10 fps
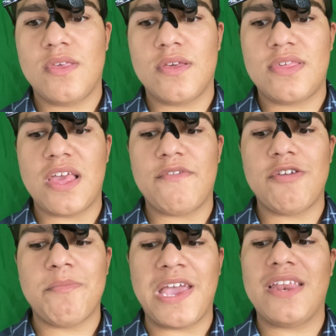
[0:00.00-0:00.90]

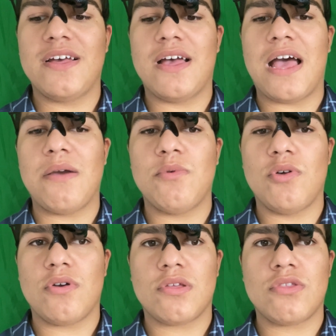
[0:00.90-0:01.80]
7 beta, I
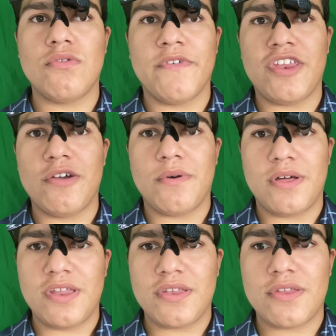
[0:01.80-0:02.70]
will do video
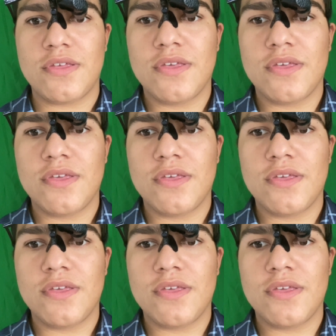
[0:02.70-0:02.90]
on it.